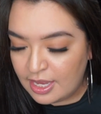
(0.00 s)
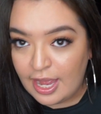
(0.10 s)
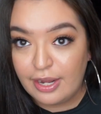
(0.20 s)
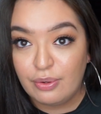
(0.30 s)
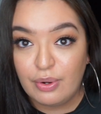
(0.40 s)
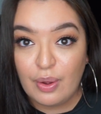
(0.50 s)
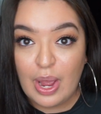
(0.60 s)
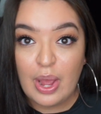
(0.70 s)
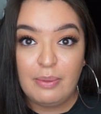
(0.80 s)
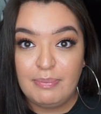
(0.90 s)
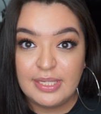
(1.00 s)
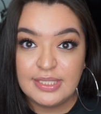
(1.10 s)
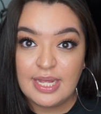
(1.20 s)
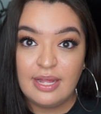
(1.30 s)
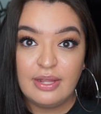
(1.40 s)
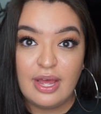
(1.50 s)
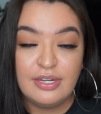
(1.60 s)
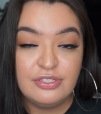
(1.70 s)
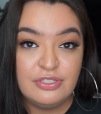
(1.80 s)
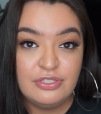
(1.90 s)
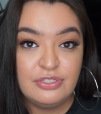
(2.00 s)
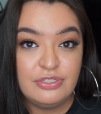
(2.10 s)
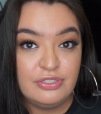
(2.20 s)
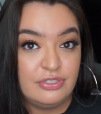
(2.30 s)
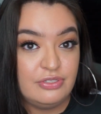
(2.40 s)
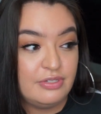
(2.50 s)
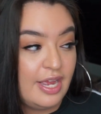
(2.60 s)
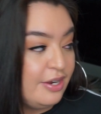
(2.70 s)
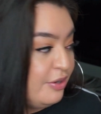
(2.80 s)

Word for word: I don't know how I missed that launch. I